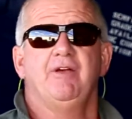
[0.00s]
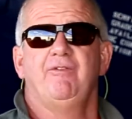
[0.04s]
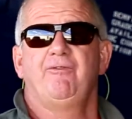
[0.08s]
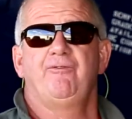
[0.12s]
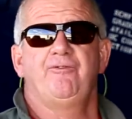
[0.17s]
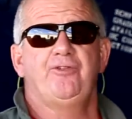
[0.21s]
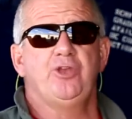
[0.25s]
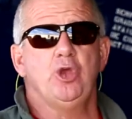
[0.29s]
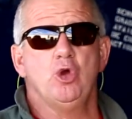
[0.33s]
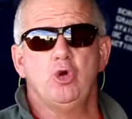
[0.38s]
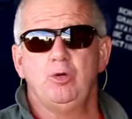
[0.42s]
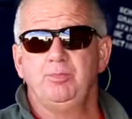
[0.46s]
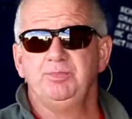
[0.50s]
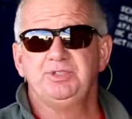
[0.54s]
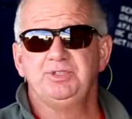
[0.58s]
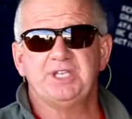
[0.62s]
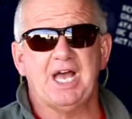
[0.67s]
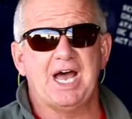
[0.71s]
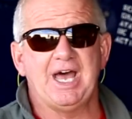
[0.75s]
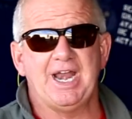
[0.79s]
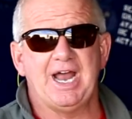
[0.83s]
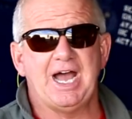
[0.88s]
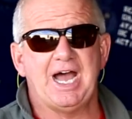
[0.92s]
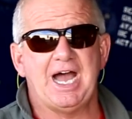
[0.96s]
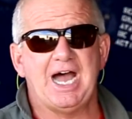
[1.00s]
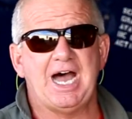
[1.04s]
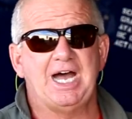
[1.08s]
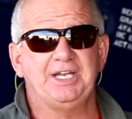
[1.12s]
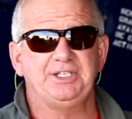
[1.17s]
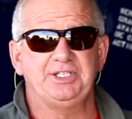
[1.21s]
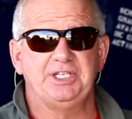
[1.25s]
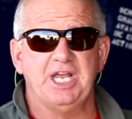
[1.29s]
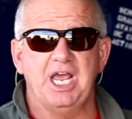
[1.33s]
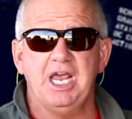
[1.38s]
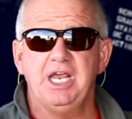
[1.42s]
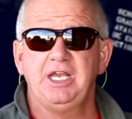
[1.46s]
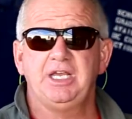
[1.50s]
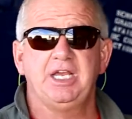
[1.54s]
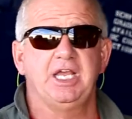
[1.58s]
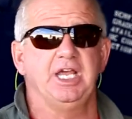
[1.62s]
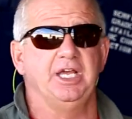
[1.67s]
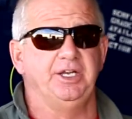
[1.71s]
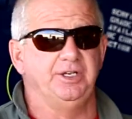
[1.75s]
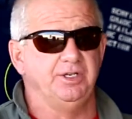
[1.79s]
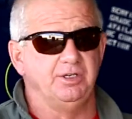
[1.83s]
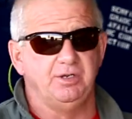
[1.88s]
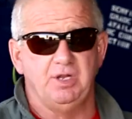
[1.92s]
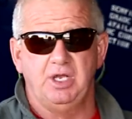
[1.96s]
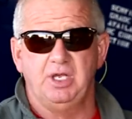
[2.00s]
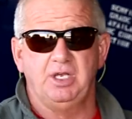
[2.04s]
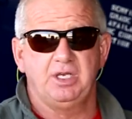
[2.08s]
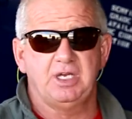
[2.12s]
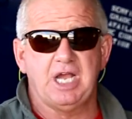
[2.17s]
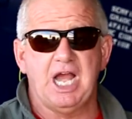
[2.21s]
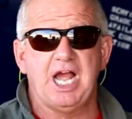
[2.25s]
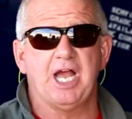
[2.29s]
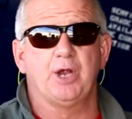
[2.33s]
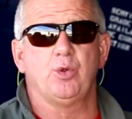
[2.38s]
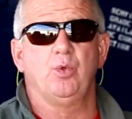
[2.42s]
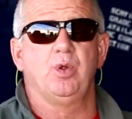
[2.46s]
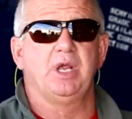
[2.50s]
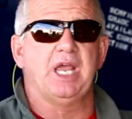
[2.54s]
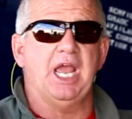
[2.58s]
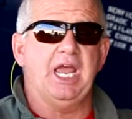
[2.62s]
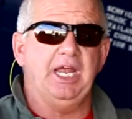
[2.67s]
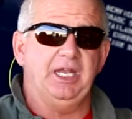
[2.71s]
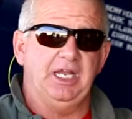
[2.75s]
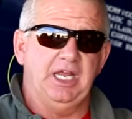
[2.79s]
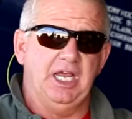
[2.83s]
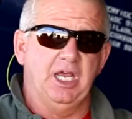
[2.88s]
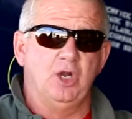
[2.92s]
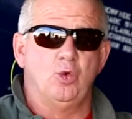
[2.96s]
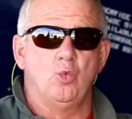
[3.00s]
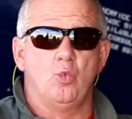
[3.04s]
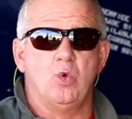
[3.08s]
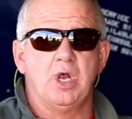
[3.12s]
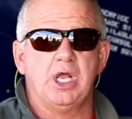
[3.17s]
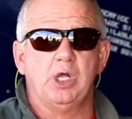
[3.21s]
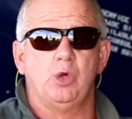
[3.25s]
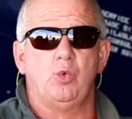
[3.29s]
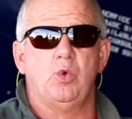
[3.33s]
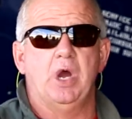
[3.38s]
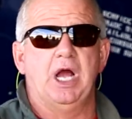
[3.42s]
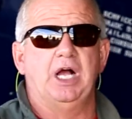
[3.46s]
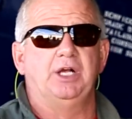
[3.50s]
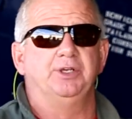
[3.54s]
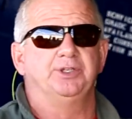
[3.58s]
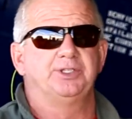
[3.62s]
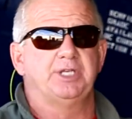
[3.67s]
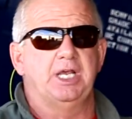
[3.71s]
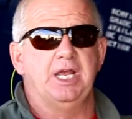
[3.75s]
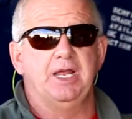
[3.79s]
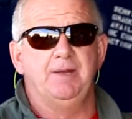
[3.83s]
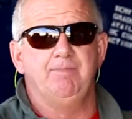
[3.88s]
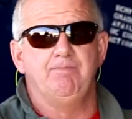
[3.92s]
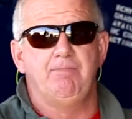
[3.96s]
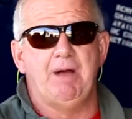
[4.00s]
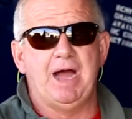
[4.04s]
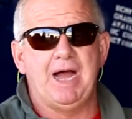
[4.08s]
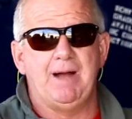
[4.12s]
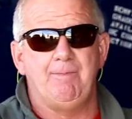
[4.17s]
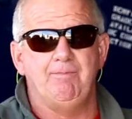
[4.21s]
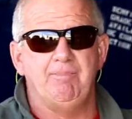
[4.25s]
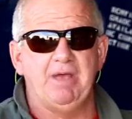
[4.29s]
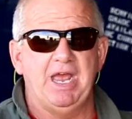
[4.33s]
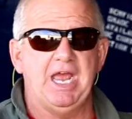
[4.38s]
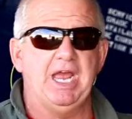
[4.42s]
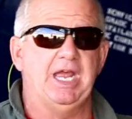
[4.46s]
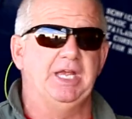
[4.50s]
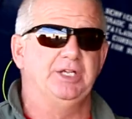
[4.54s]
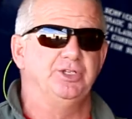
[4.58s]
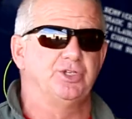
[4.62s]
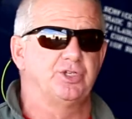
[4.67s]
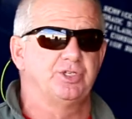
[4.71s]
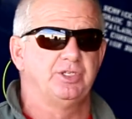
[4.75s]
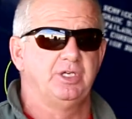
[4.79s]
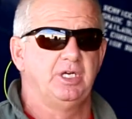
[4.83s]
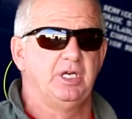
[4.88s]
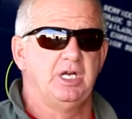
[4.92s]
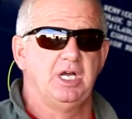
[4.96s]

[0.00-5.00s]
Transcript: Fumes on a hot day can congregate in wheel wells, in bomb bays.